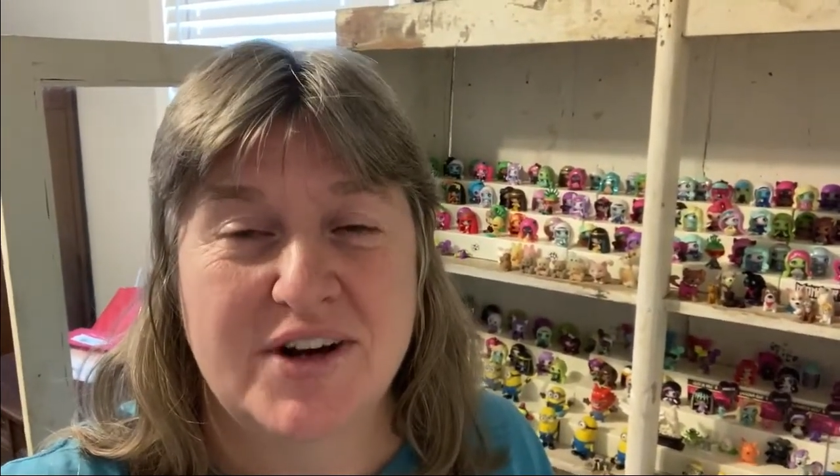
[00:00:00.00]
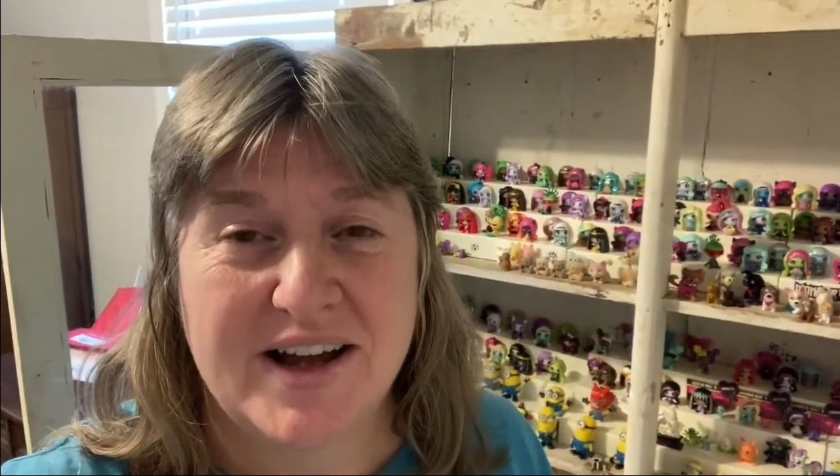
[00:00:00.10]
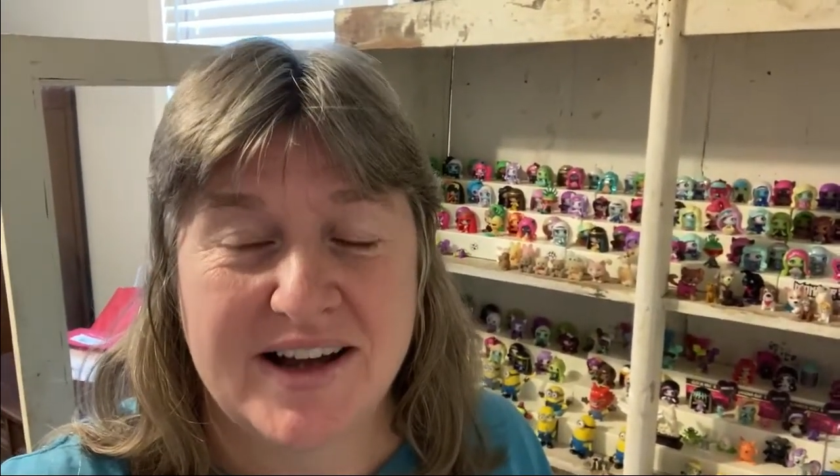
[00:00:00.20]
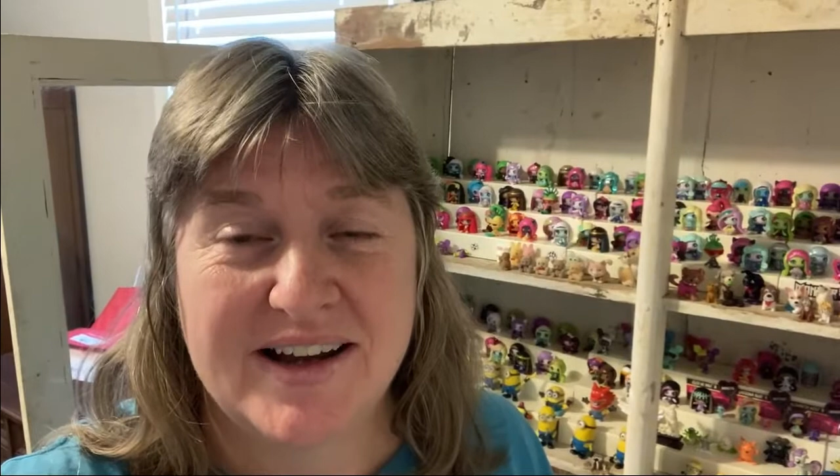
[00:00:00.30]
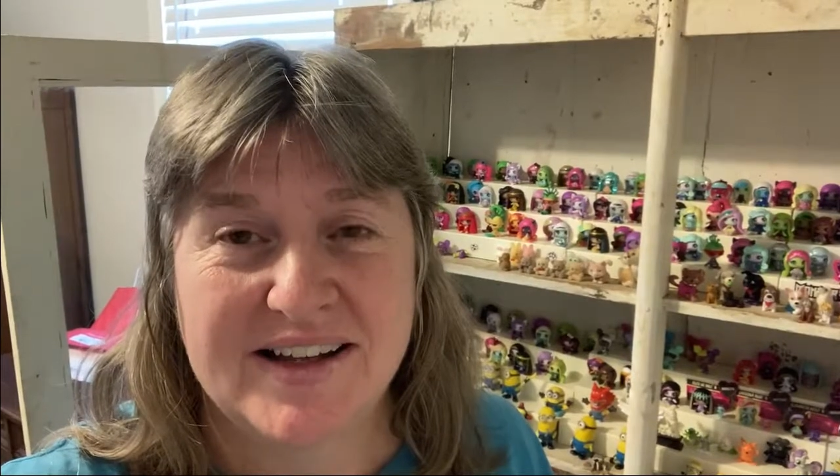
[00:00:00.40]

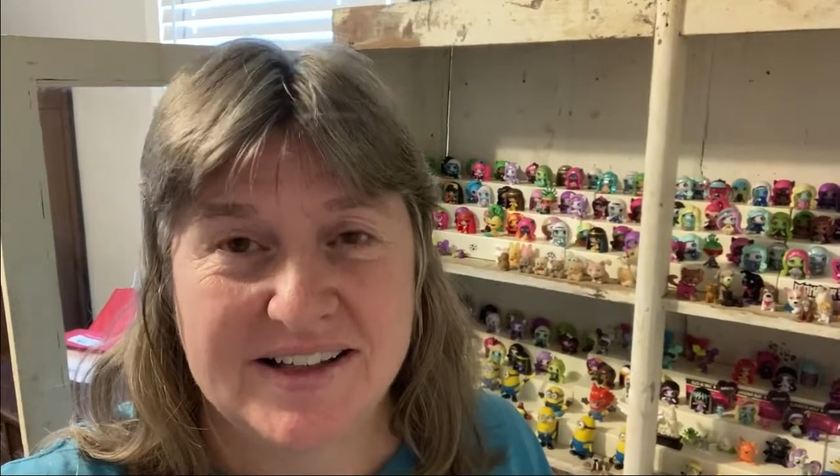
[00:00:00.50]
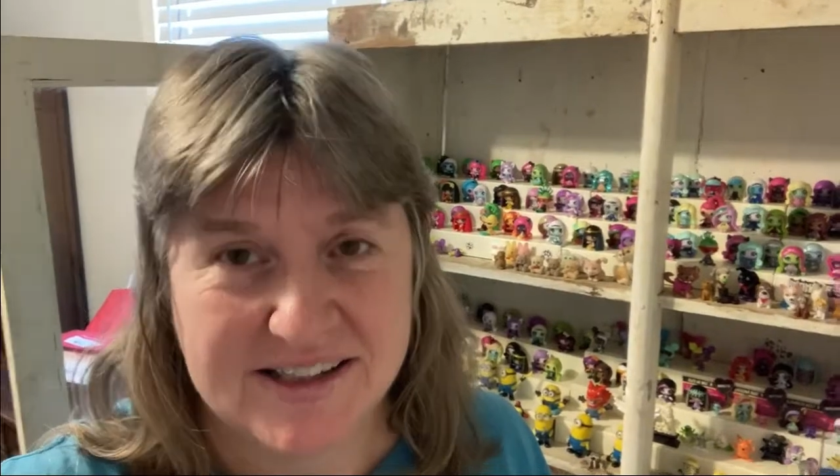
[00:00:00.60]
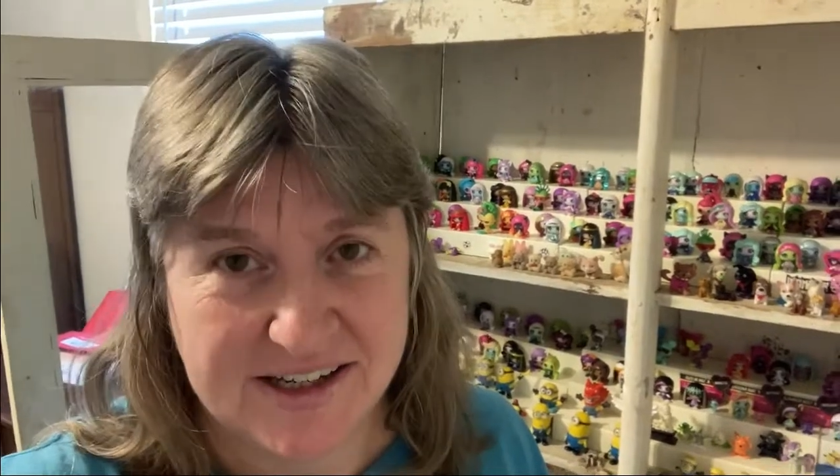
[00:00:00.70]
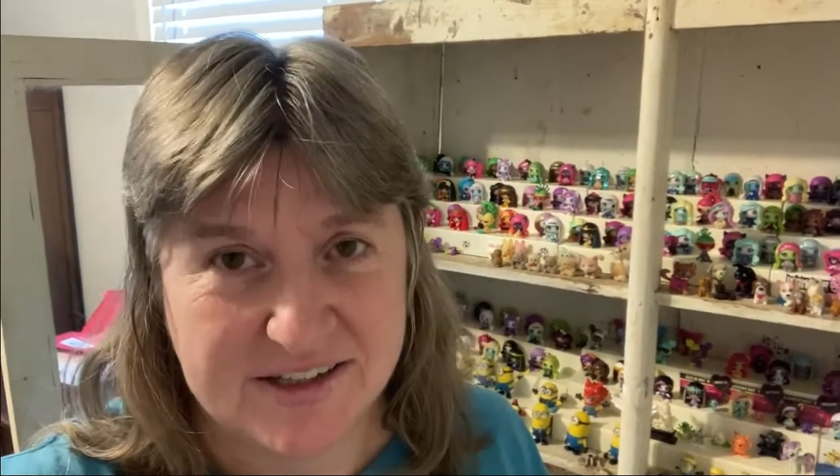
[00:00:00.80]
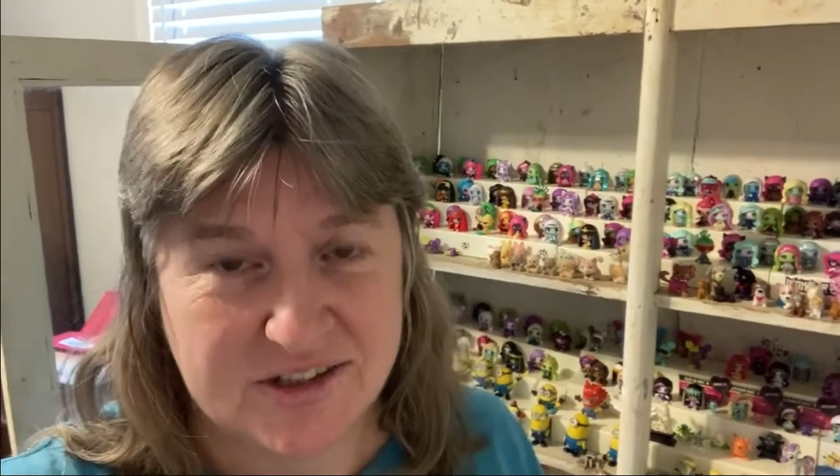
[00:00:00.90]
High
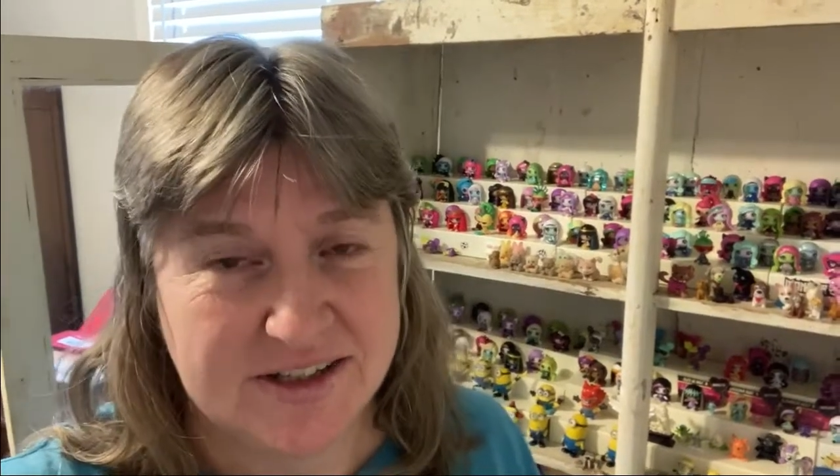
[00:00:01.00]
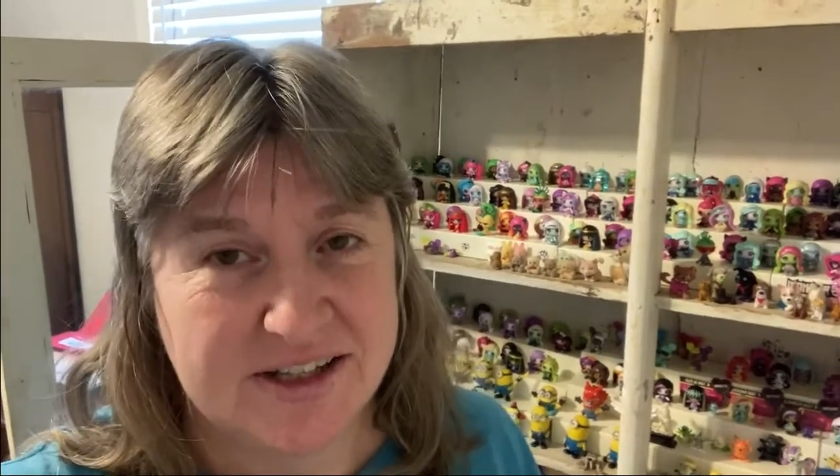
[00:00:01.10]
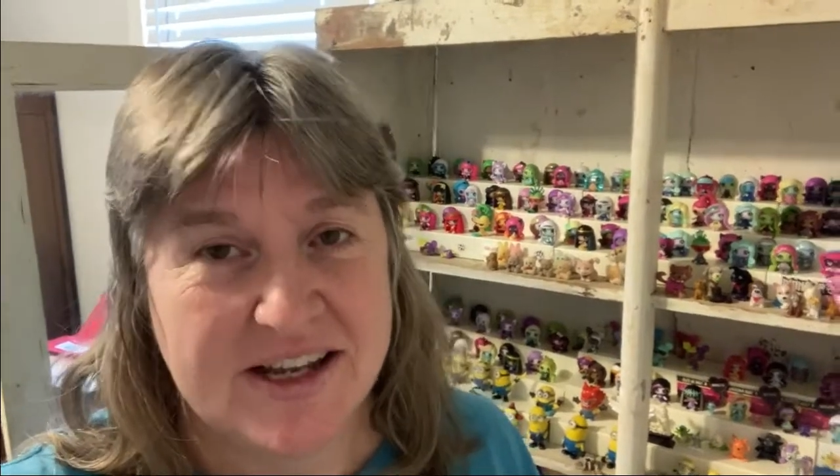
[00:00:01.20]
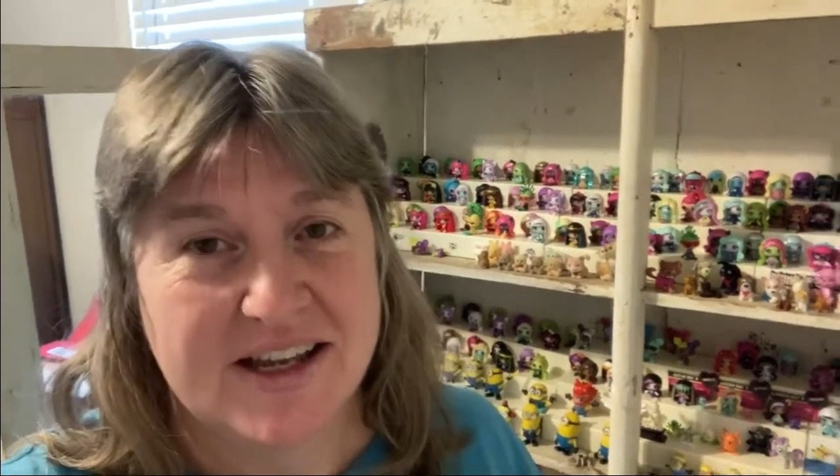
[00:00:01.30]
collection.